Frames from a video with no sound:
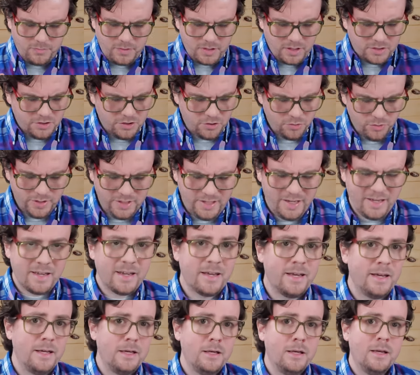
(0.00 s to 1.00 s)
you and
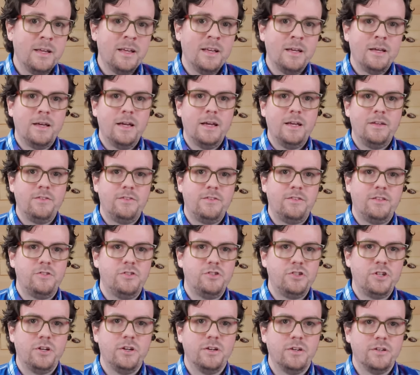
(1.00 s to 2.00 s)
I, as the
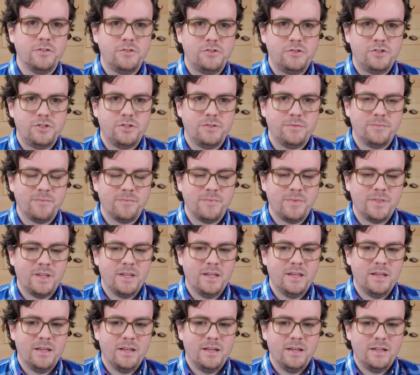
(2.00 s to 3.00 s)
church,
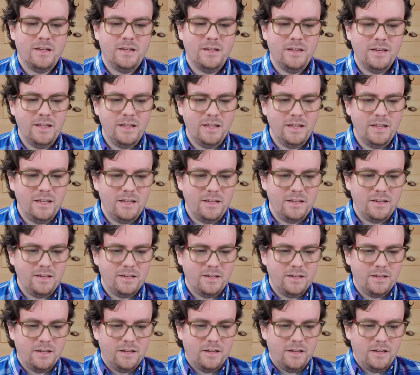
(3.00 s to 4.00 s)

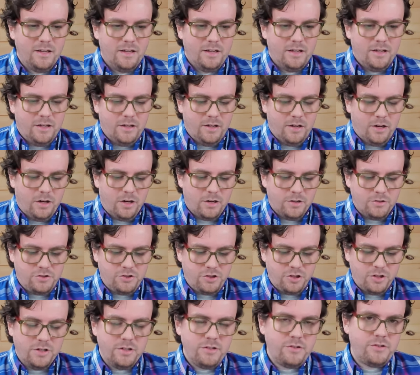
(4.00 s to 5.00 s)
need our
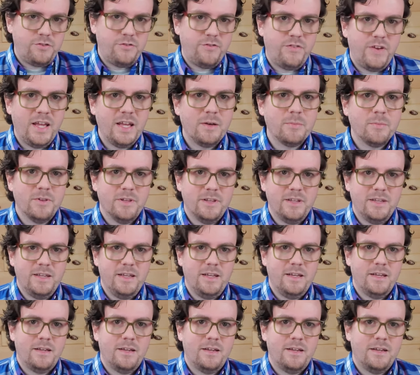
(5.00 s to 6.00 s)
church
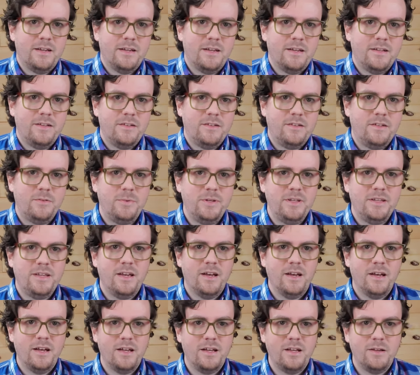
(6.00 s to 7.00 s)
family to
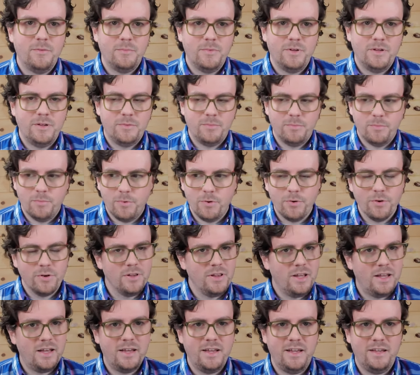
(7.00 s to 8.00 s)
become more
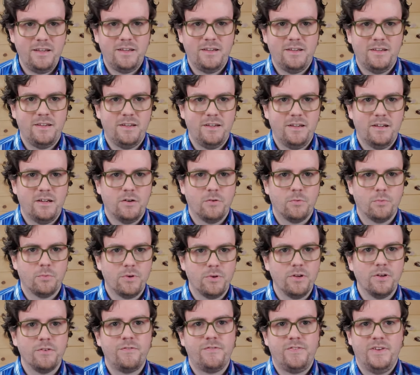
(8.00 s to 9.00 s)
like a
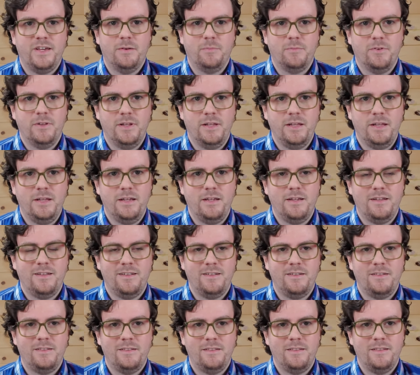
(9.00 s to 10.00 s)
real family
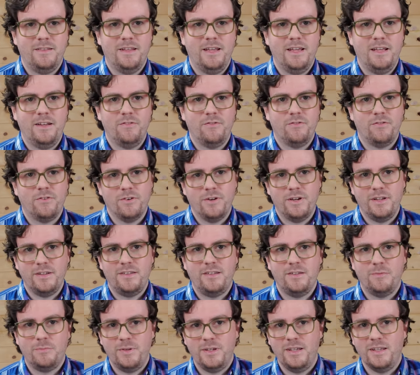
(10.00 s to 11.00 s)
than for it
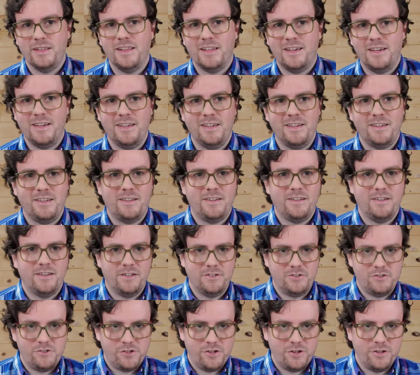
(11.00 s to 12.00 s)
to be like
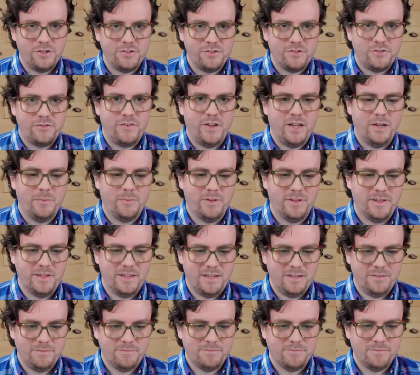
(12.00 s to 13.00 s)
a church
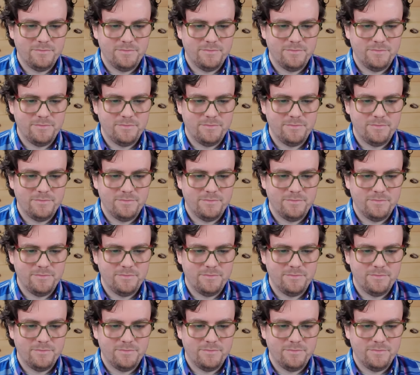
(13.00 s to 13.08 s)
family.